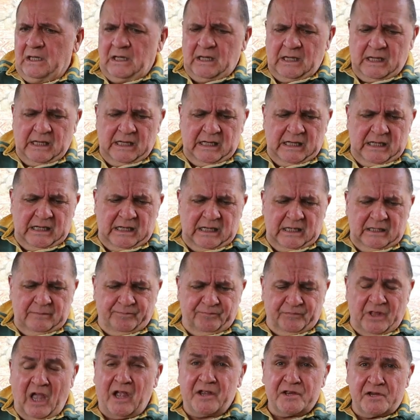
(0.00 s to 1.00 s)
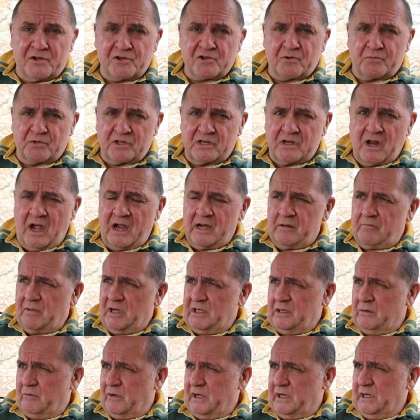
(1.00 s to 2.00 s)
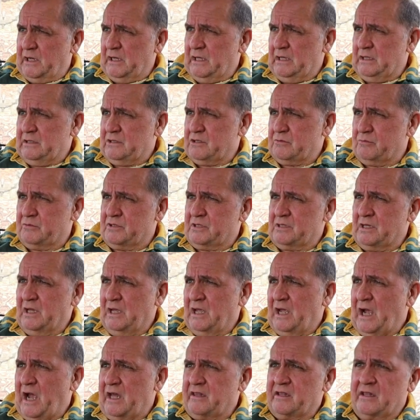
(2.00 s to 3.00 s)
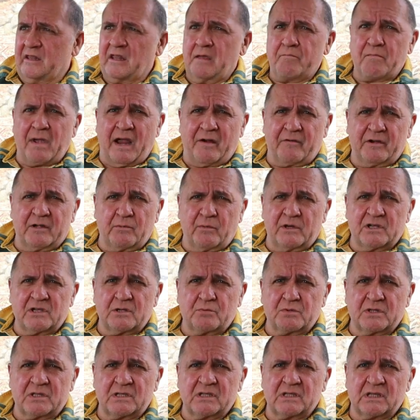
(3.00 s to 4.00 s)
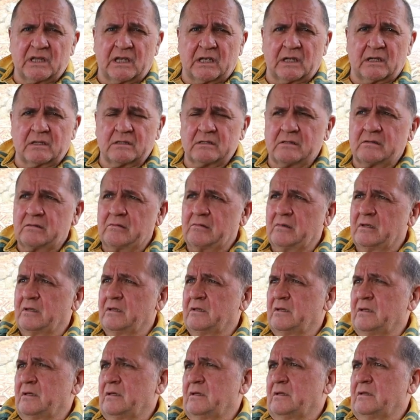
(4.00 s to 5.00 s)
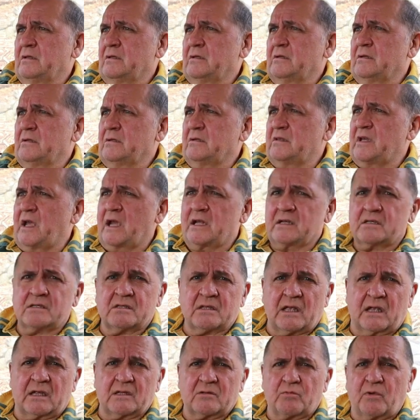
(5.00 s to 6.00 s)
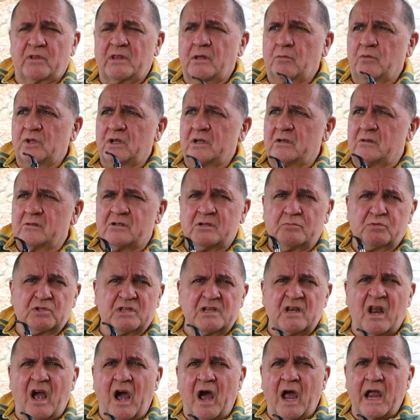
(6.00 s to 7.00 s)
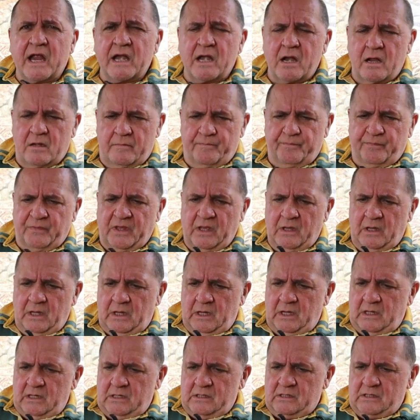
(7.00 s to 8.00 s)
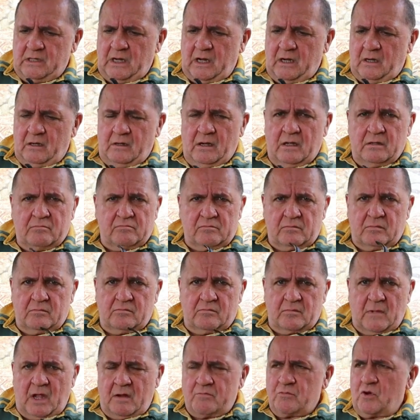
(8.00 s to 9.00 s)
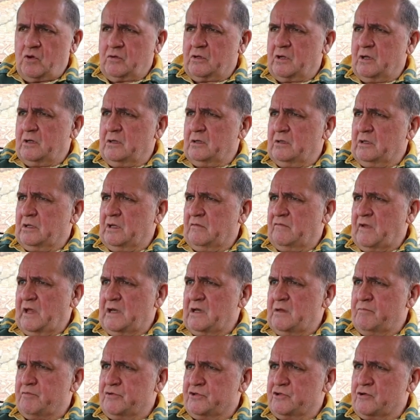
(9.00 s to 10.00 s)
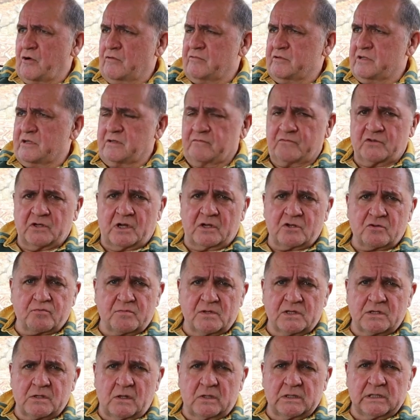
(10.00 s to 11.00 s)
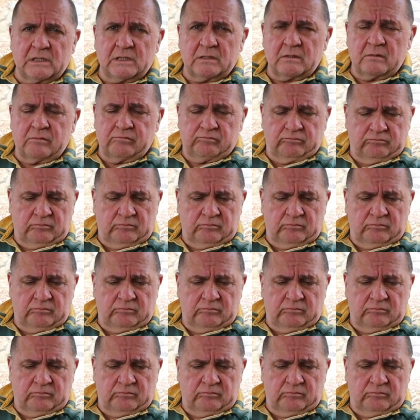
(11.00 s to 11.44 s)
Aisha was 9, by the way. I think they married when she was 6, and they had sex when she was 9. So I'm not going to give any pejorative judgments on it.